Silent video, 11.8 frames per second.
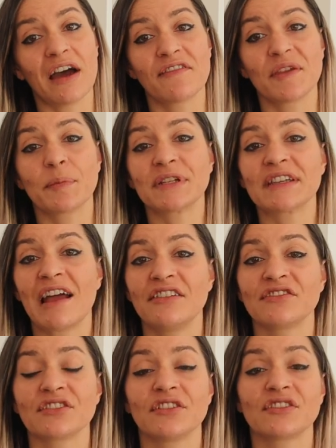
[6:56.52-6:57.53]
have the
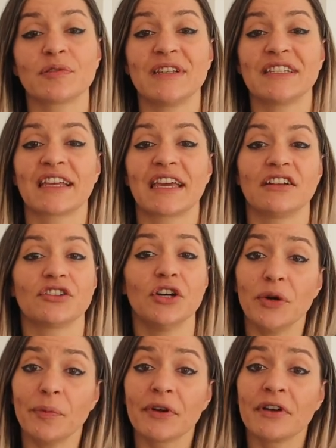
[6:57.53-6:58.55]
potential to be scaled
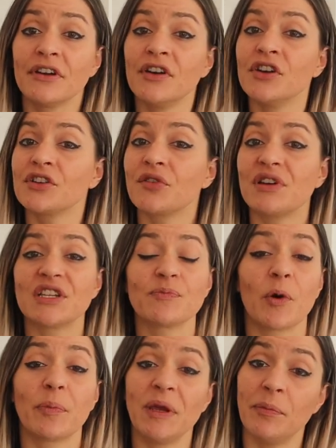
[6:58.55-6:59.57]
up to reach
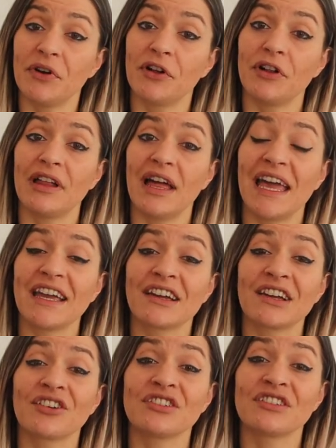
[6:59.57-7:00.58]
more people and
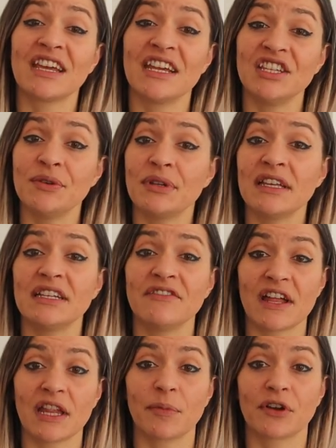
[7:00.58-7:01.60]
can continually
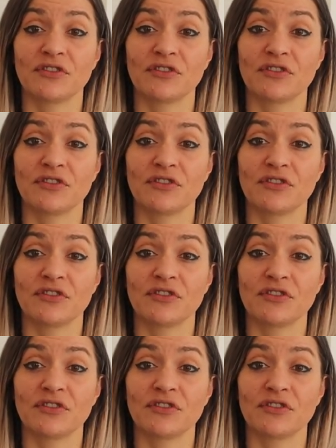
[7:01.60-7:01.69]
develop